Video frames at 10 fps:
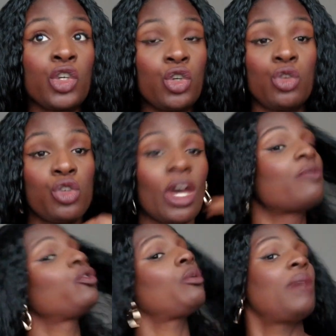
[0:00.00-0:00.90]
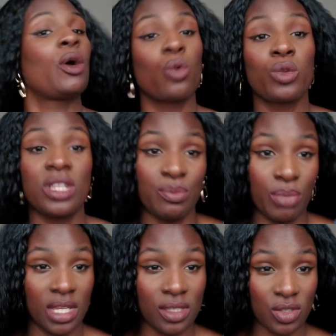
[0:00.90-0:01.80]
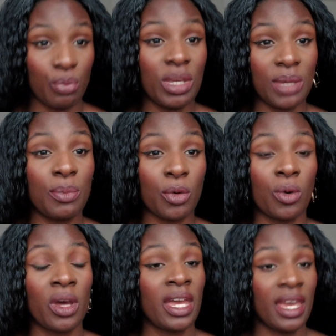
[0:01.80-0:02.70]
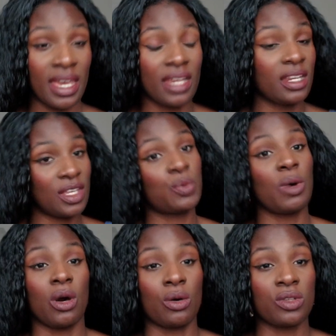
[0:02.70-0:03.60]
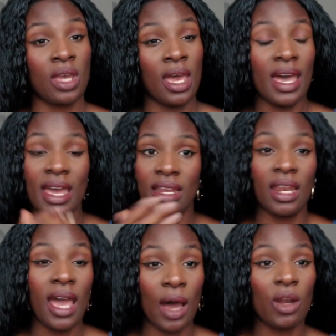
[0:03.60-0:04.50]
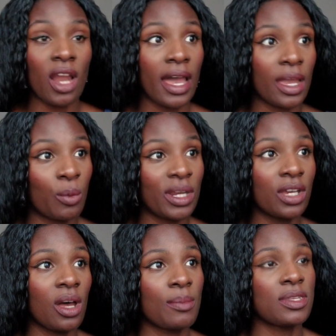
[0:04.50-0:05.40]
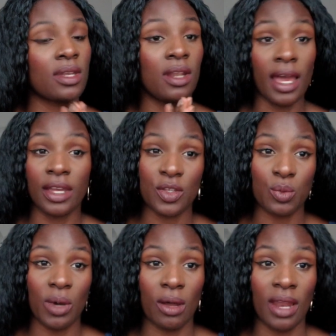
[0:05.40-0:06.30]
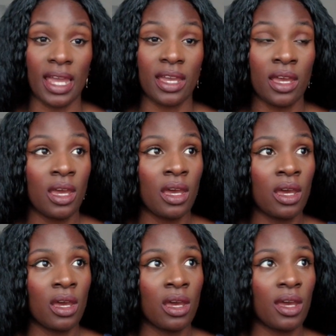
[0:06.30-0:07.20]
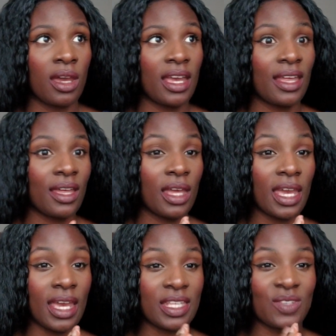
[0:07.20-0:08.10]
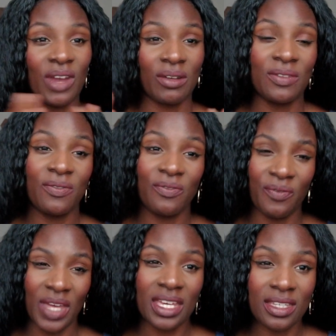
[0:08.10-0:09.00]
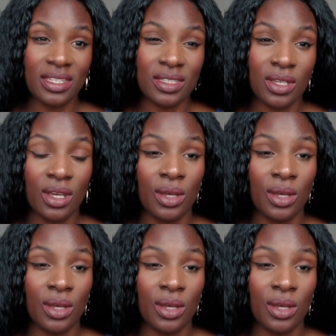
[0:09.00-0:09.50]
You do have not met all these billions of people in this world. And then, like, when it comes to life as well, like, it's very fixed.